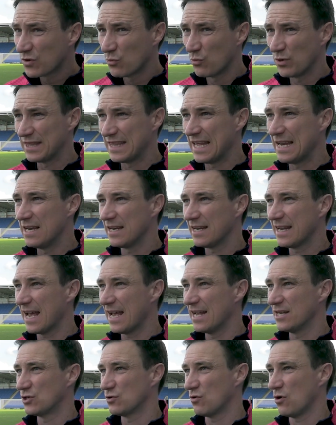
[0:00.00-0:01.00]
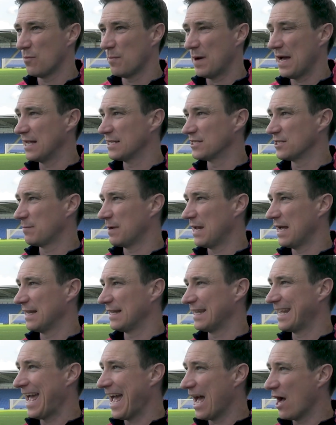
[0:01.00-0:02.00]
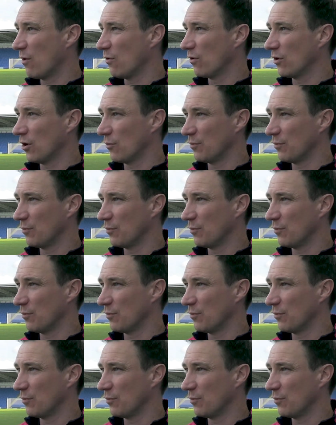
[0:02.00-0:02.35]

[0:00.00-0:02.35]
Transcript: we didn't get into our patterns of play and get out.